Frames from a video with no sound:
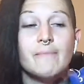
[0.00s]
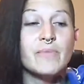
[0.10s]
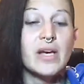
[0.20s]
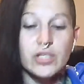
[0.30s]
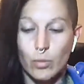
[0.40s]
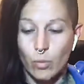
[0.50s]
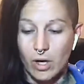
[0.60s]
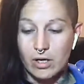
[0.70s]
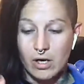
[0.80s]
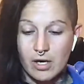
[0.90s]
to
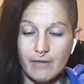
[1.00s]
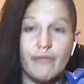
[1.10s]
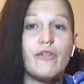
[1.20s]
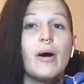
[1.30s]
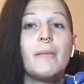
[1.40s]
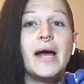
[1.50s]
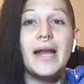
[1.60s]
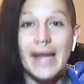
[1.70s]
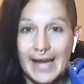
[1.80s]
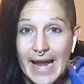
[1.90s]
work on from
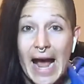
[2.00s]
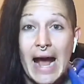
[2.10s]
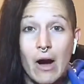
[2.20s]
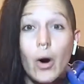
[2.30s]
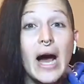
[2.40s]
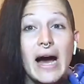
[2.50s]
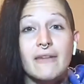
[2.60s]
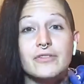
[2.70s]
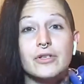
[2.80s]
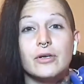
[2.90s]
now,
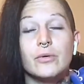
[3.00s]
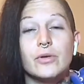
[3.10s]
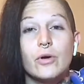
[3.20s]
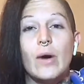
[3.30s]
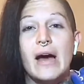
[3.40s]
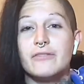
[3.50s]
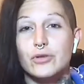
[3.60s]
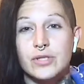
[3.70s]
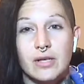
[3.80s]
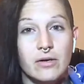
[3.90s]
after
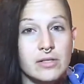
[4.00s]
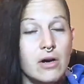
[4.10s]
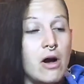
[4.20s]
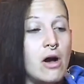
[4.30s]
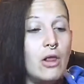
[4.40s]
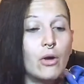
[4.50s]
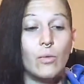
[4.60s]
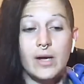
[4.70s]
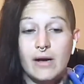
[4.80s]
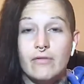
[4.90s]
Sarah's call or
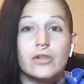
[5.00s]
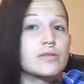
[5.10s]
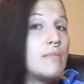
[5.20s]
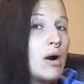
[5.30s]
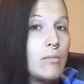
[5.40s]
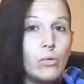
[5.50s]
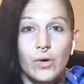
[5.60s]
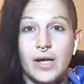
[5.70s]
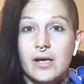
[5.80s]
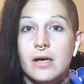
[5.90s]
whatever, tomorrow
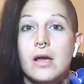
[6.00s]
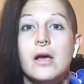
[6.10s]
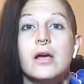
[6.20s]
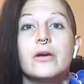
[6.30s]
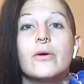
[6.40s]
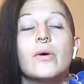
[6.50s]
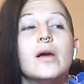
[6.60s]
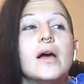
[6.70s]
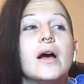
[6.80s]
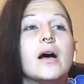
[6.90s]
morning.
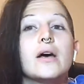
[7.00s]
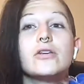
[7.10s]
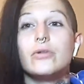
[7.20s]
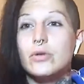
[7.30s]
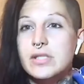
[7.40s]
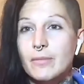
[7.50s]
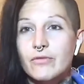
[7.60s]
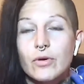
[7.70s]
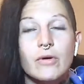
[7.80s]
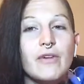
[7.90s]
Some of
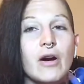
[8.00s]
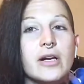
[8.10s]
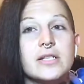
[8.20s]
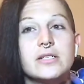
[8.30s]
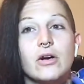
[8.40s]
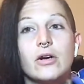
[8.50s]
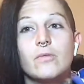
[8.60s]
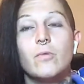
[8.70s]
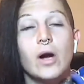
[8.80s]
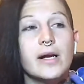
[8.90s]
you have already started
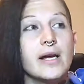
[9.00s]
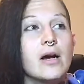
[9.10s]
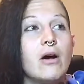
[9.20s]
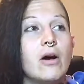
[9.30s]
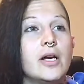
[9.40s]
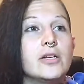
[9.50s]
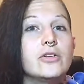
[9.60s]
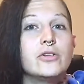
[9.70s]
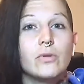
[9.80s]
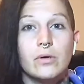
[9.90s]
working on
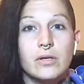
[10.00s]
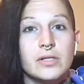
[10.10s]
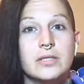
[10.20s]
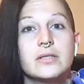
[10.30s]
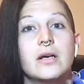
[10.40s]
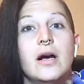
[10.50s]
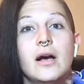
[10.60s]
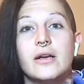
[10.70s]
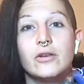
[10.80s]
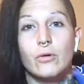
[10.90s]
yours,
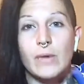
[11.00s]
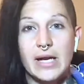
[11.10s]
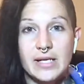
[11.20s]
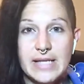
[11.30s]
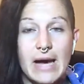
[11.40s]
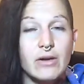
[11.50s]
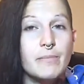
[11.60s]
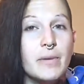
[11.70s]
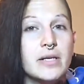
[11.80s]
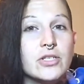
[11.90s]
writing down a
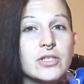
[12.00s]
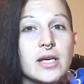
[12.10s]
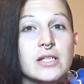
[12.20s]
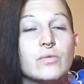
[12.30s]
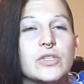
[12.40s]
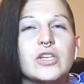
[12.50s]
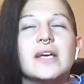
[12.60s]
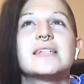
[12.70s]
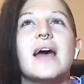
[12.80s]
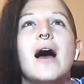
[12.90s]
bunch of things, which
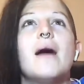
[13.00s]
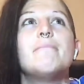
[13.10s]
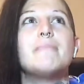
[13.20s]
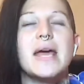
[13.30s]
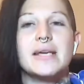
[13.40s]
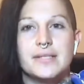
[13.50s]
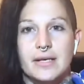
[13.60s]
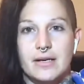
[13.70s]
is amazing.